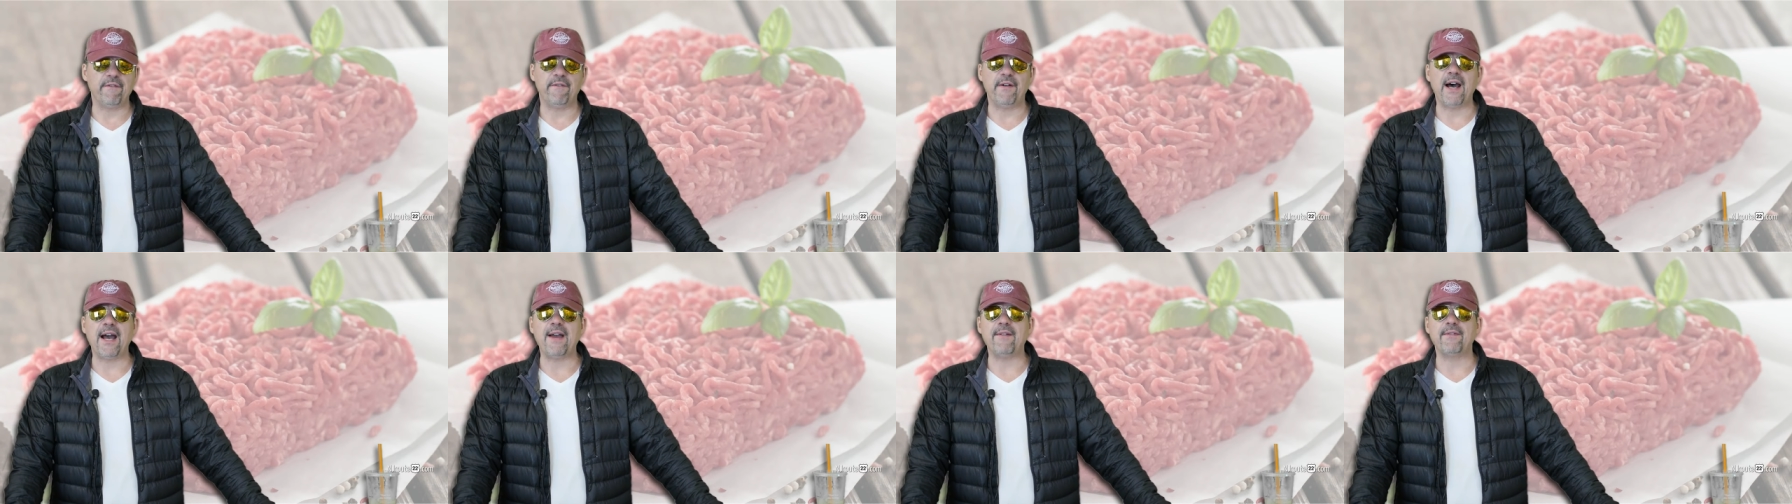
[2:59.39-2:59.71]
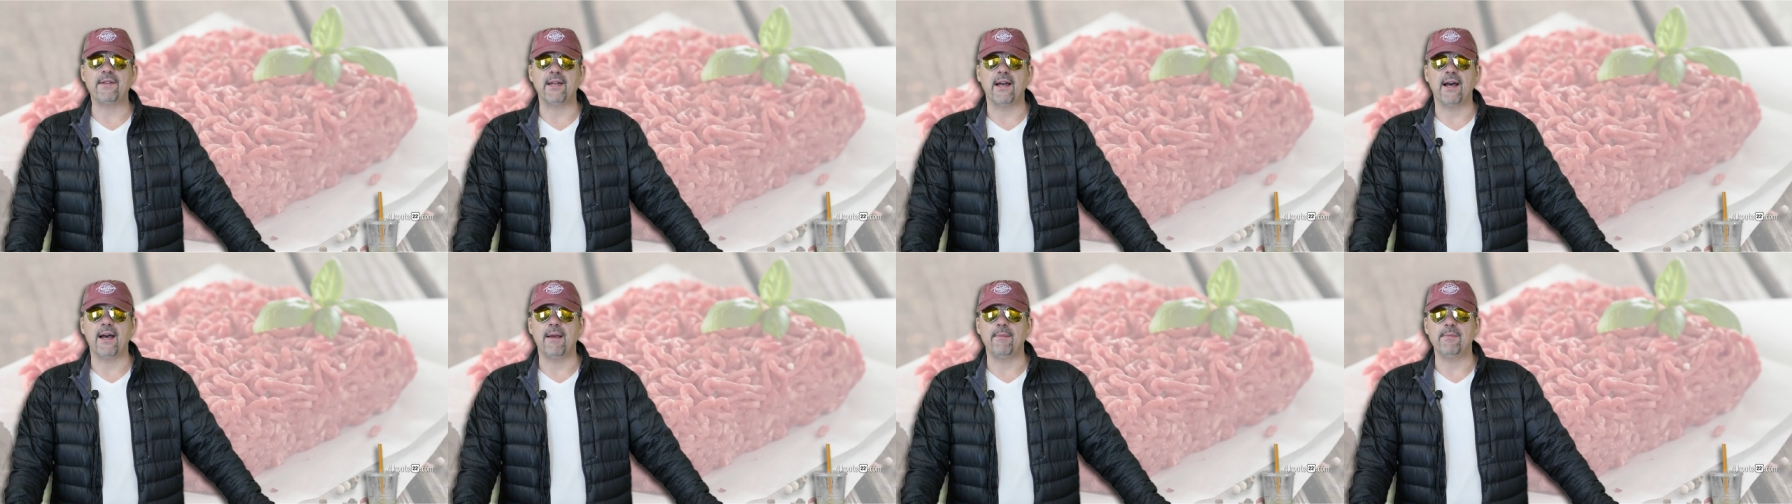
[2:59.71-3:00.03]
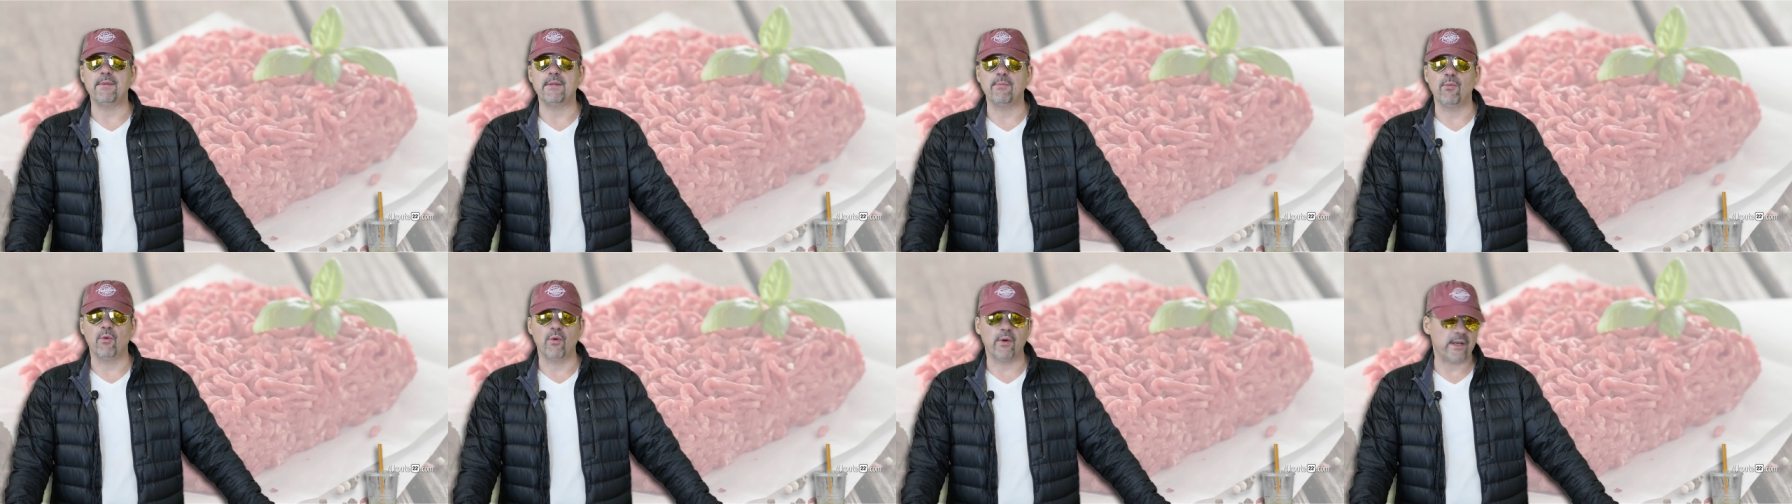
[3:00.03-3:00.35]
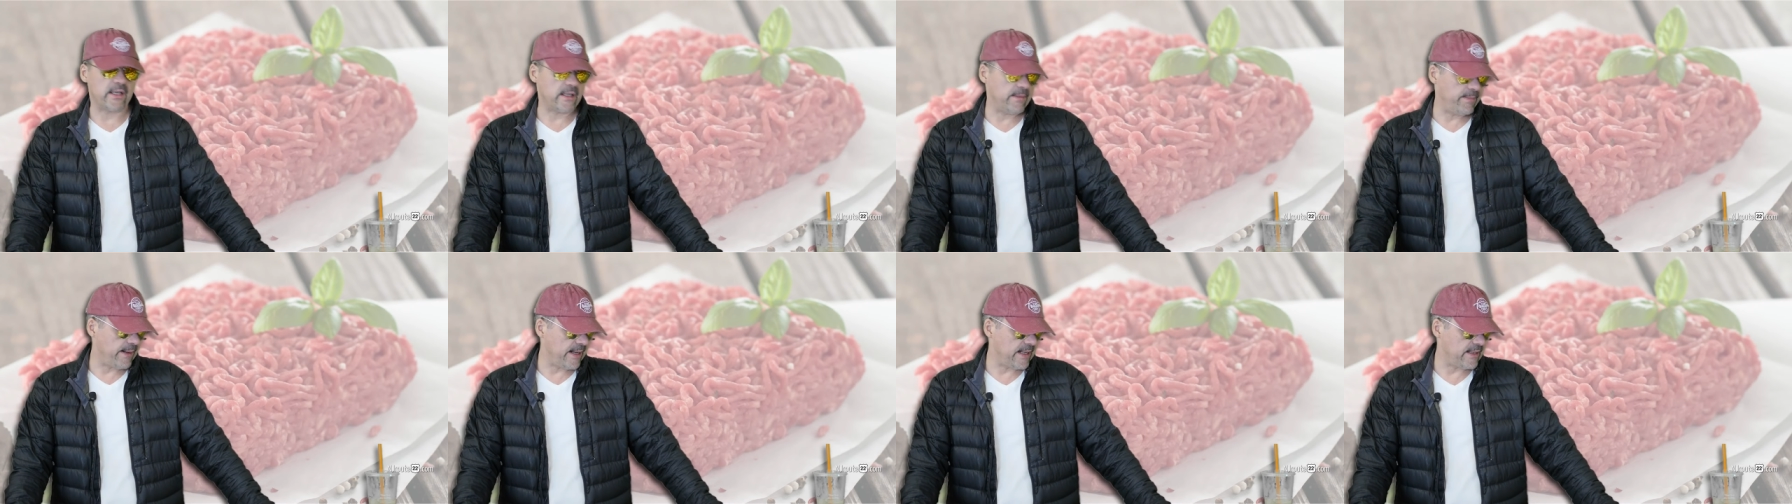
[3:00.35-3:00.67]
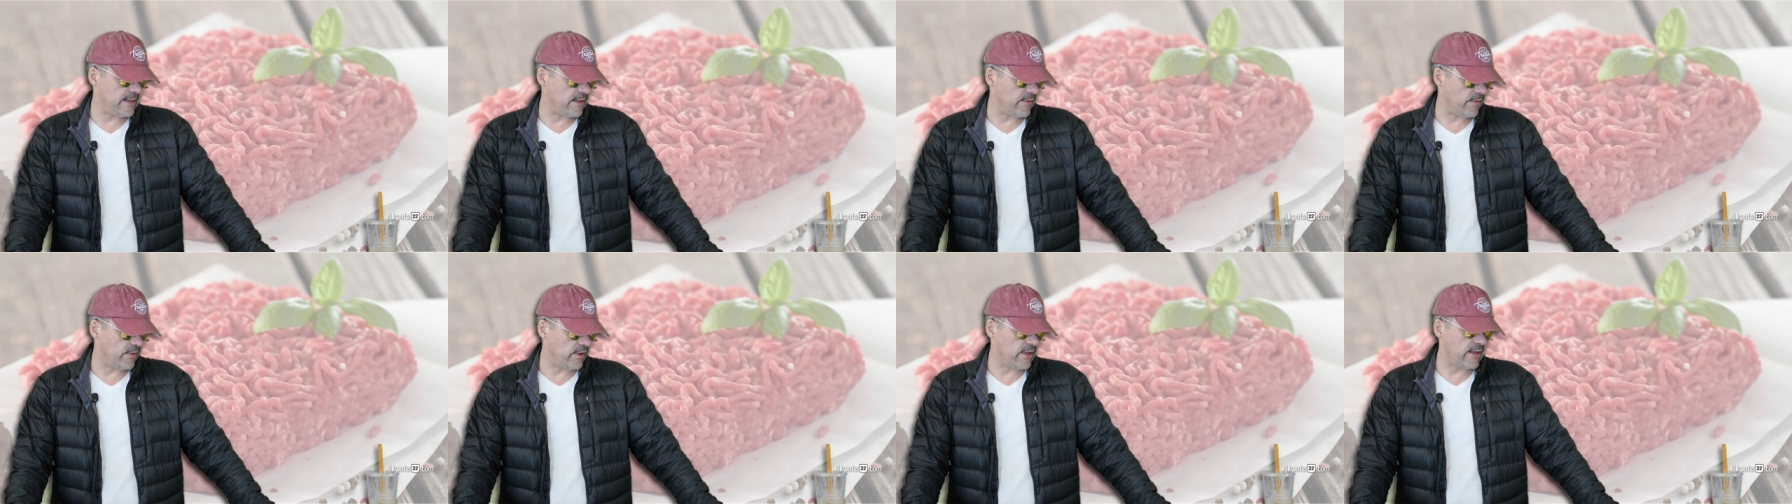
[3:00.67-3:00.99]
five times more
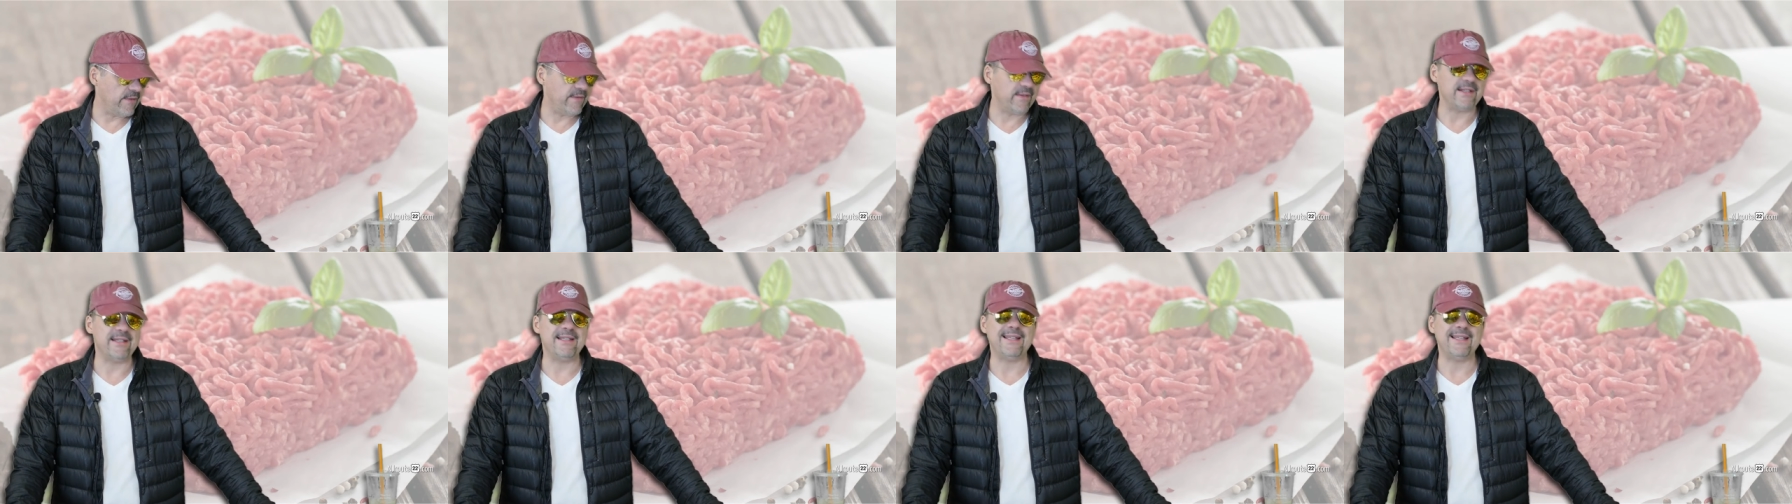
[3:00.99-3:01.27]
expensive, or even